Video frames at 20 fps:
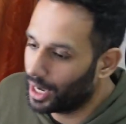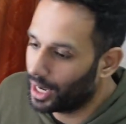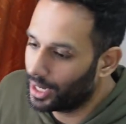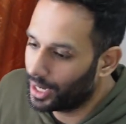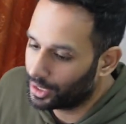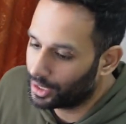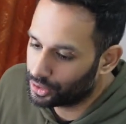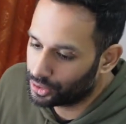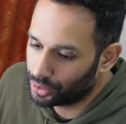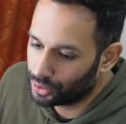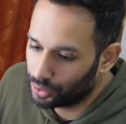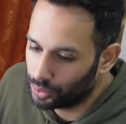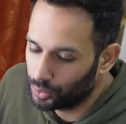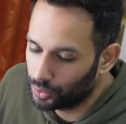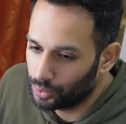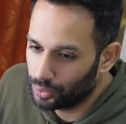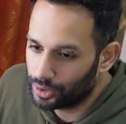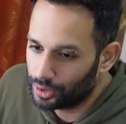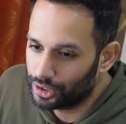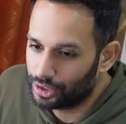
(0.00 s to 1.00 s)
I like
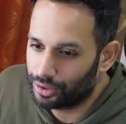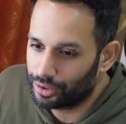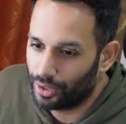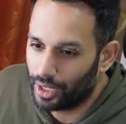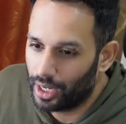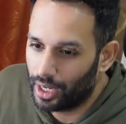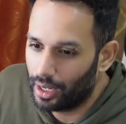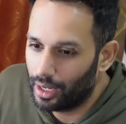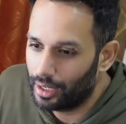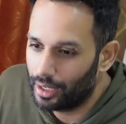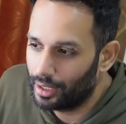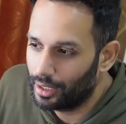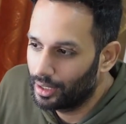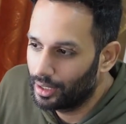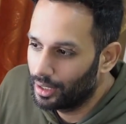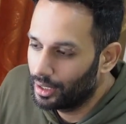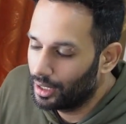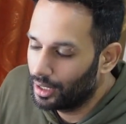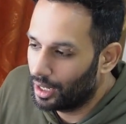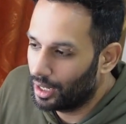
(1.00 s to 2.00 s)
to trade
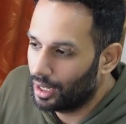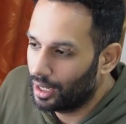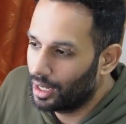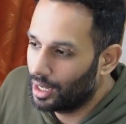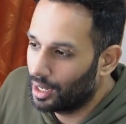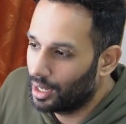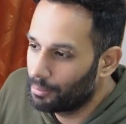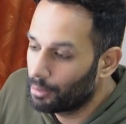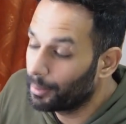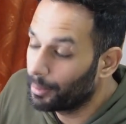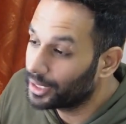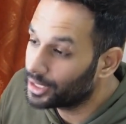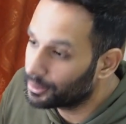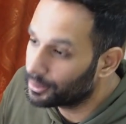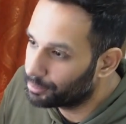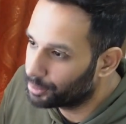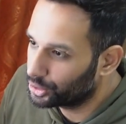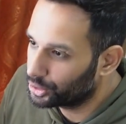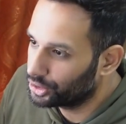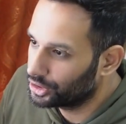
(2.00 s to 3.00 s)

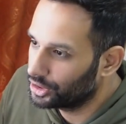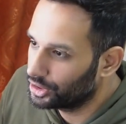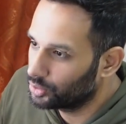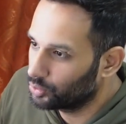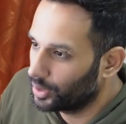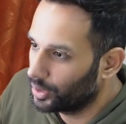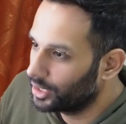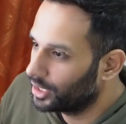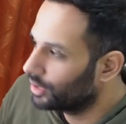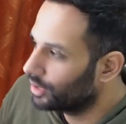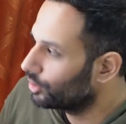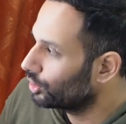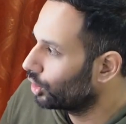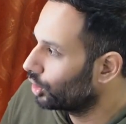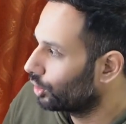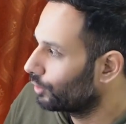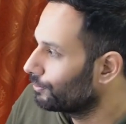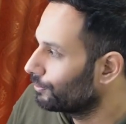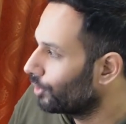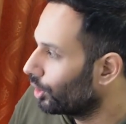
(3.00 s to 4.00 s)
momentum pushes when there's a
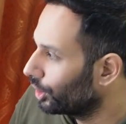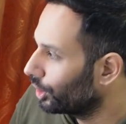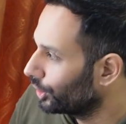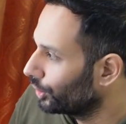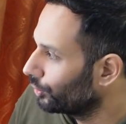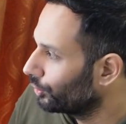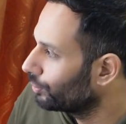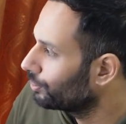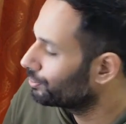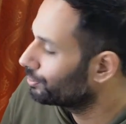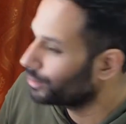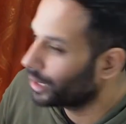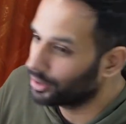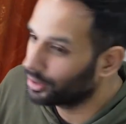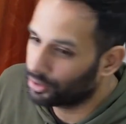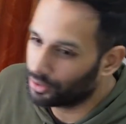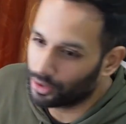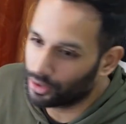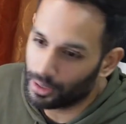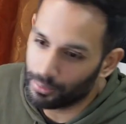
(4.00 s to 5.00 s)
lot of volume,
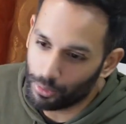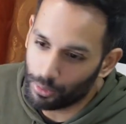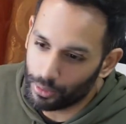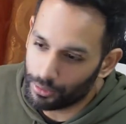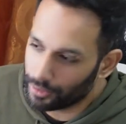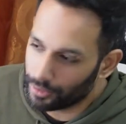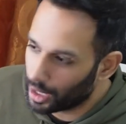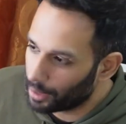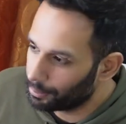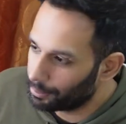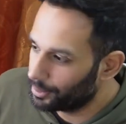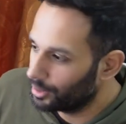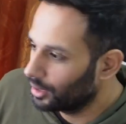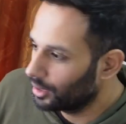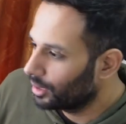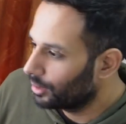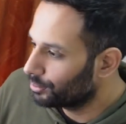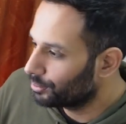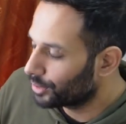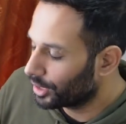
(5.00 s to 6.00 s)
price is going to move up,
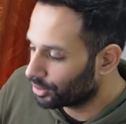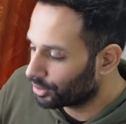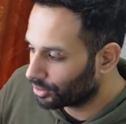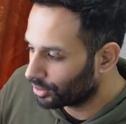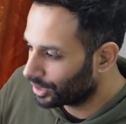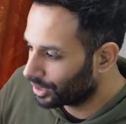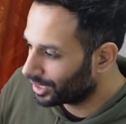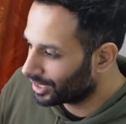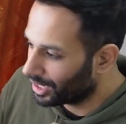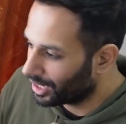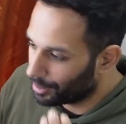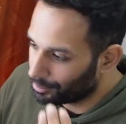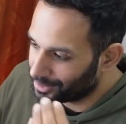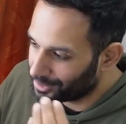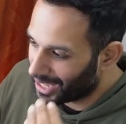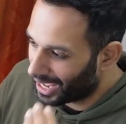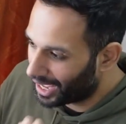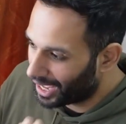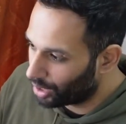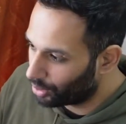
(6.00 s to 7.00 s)
price is going to come
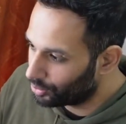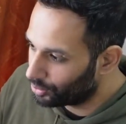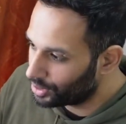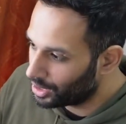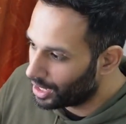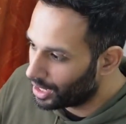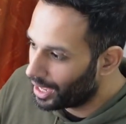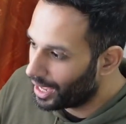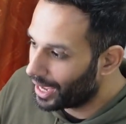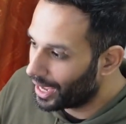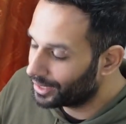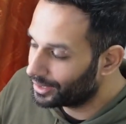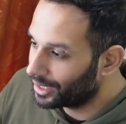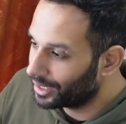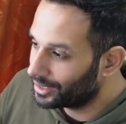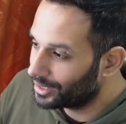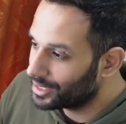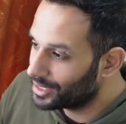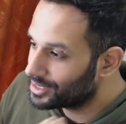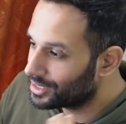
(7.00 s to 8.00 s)
down, and
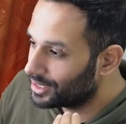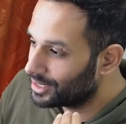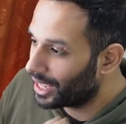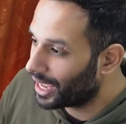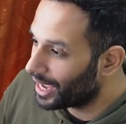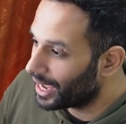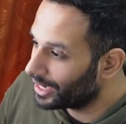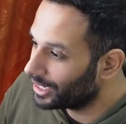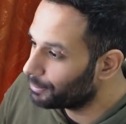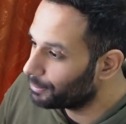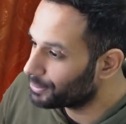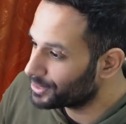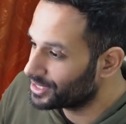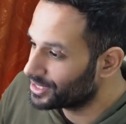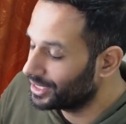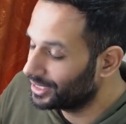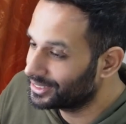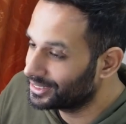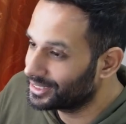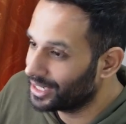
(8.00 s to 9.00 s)
then there's an
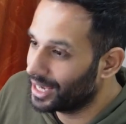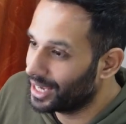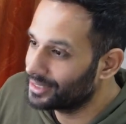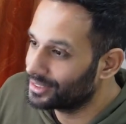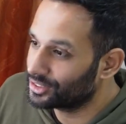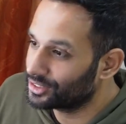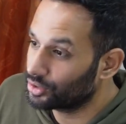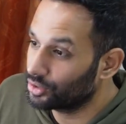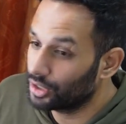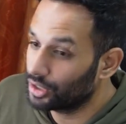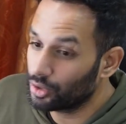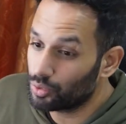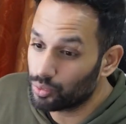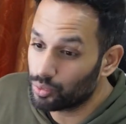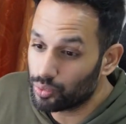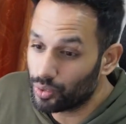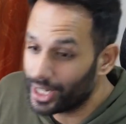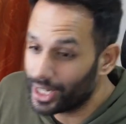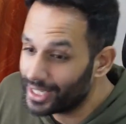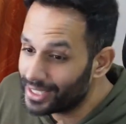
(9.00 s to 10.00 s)
80% chance it's going to
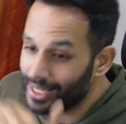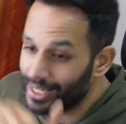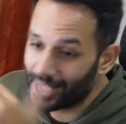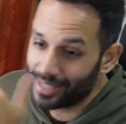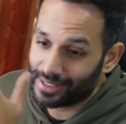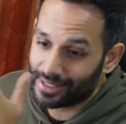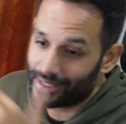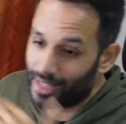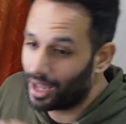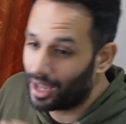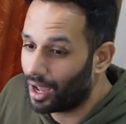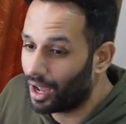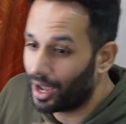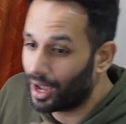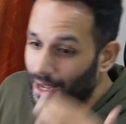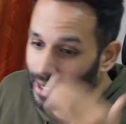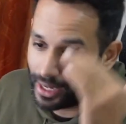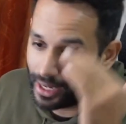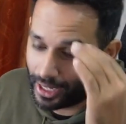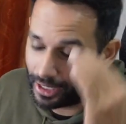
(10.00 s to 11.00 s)
retest the
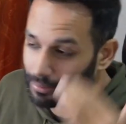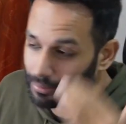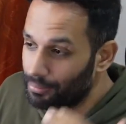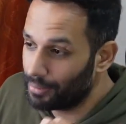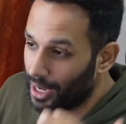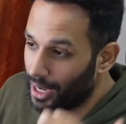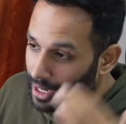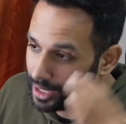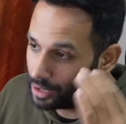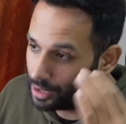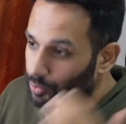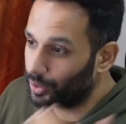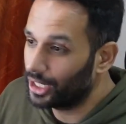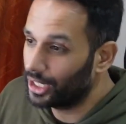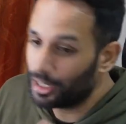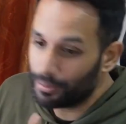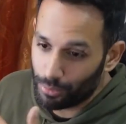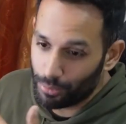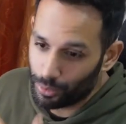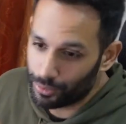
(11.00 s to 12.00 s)
high it made when
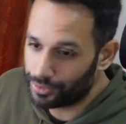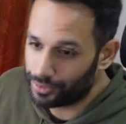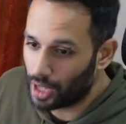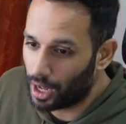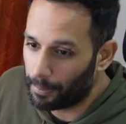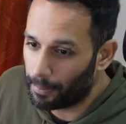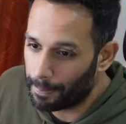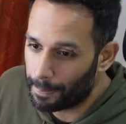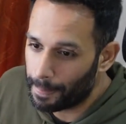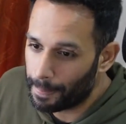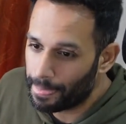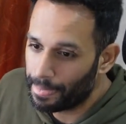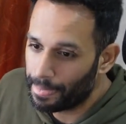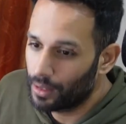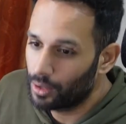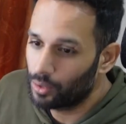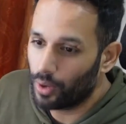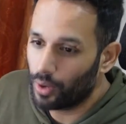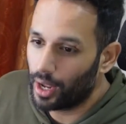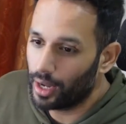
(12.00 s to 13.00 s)
it moved up,
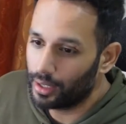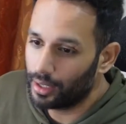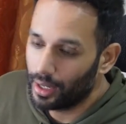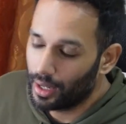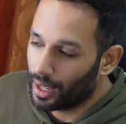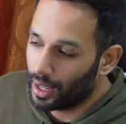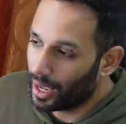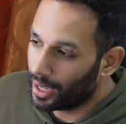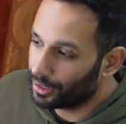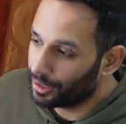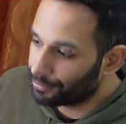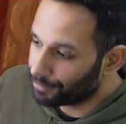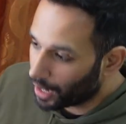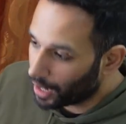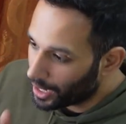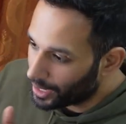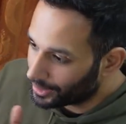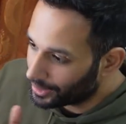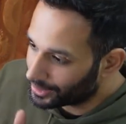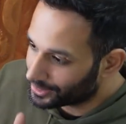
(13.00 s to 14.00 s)
right? And if
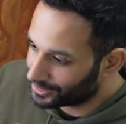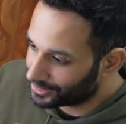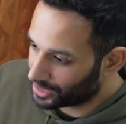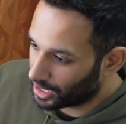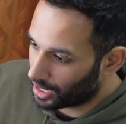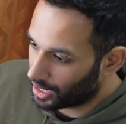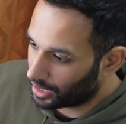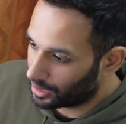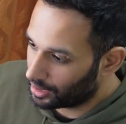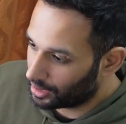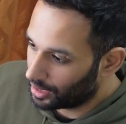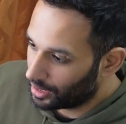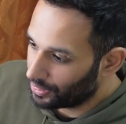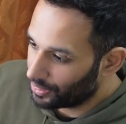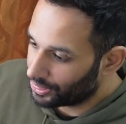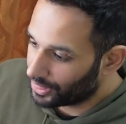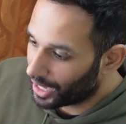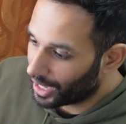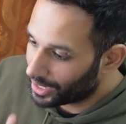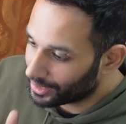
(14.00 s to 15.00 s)
I understand
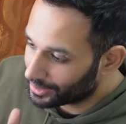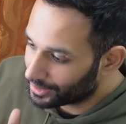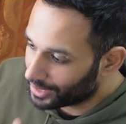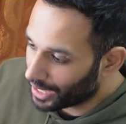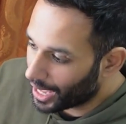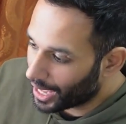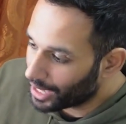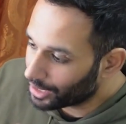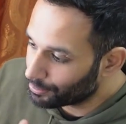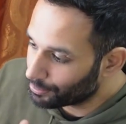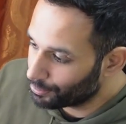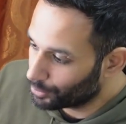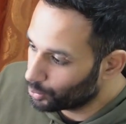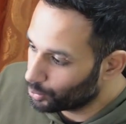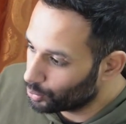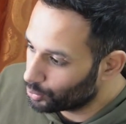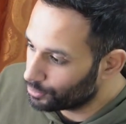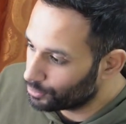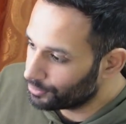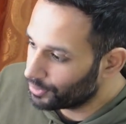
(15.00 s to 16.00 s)
that
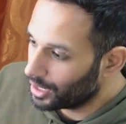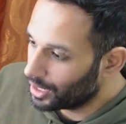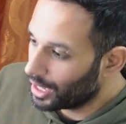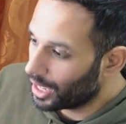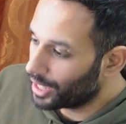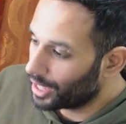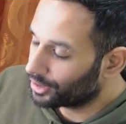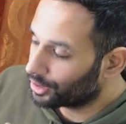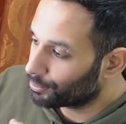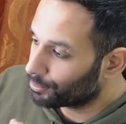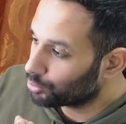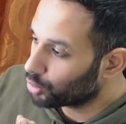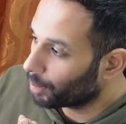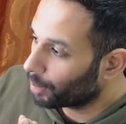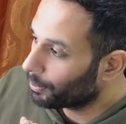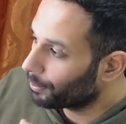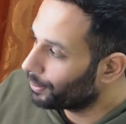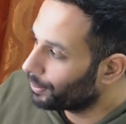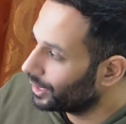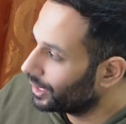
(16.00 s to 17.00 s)
move has the
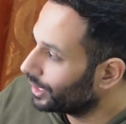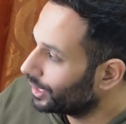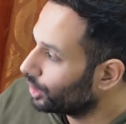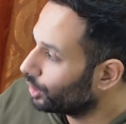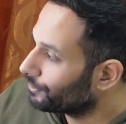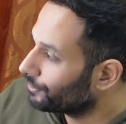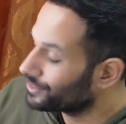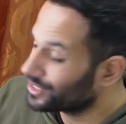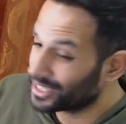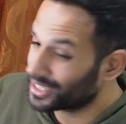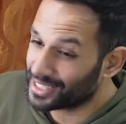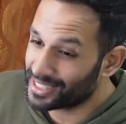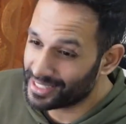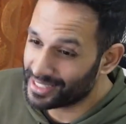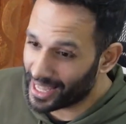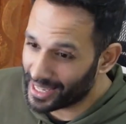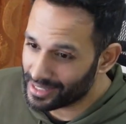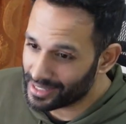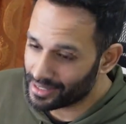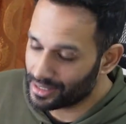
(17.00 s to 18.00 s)
probability of
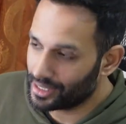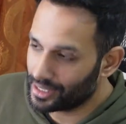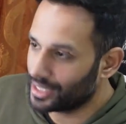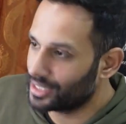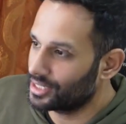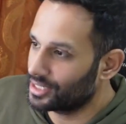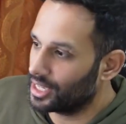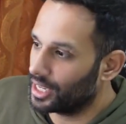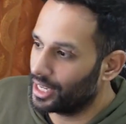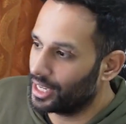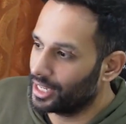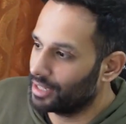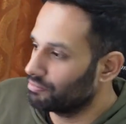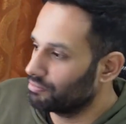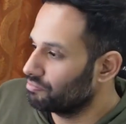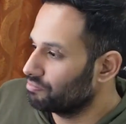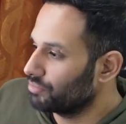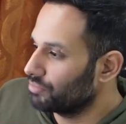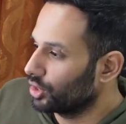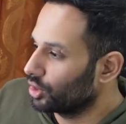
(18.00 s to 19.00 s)
success, let's say,
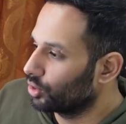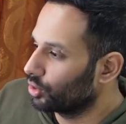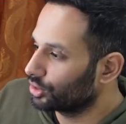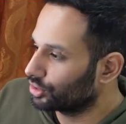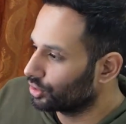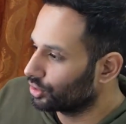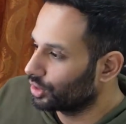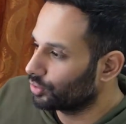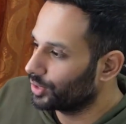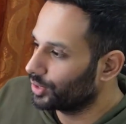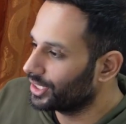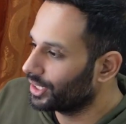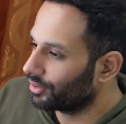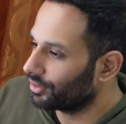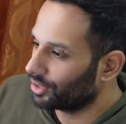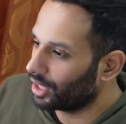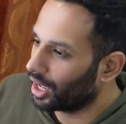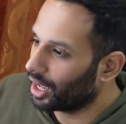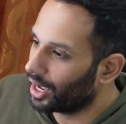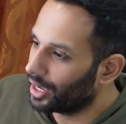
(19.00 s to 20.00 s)
it's going to
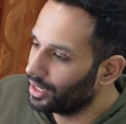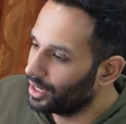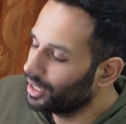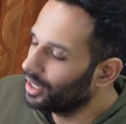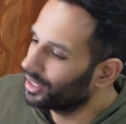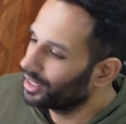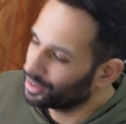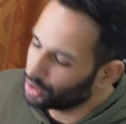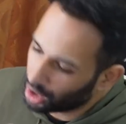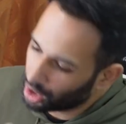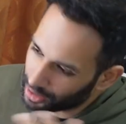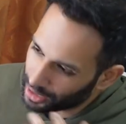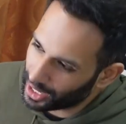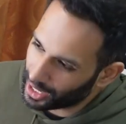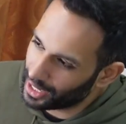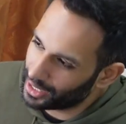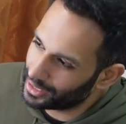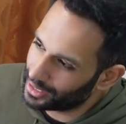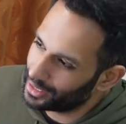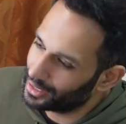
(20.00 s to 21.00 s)
retest the high, not
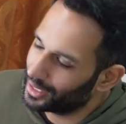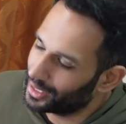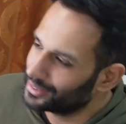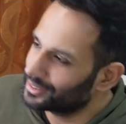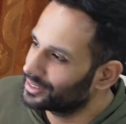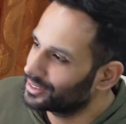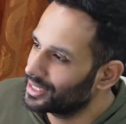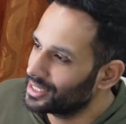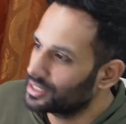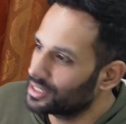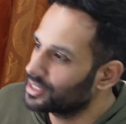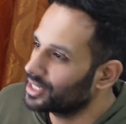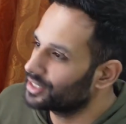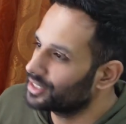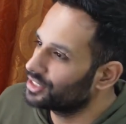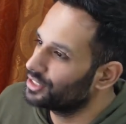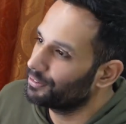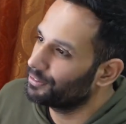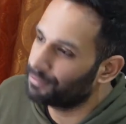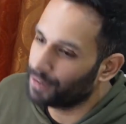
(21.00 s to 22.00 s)
80, let's say
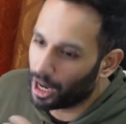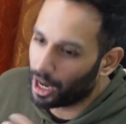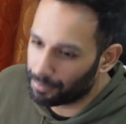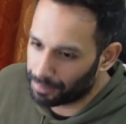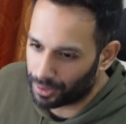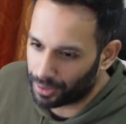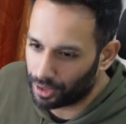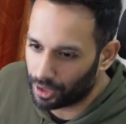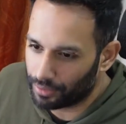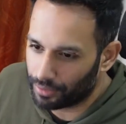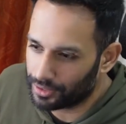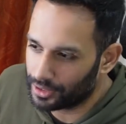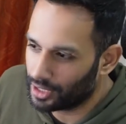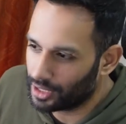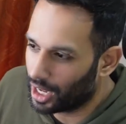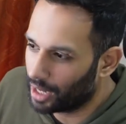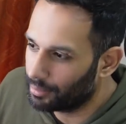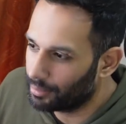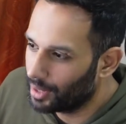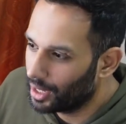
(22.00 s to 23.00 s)
65% of the
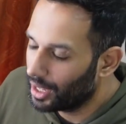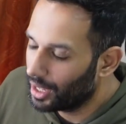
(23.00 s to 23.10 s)
time.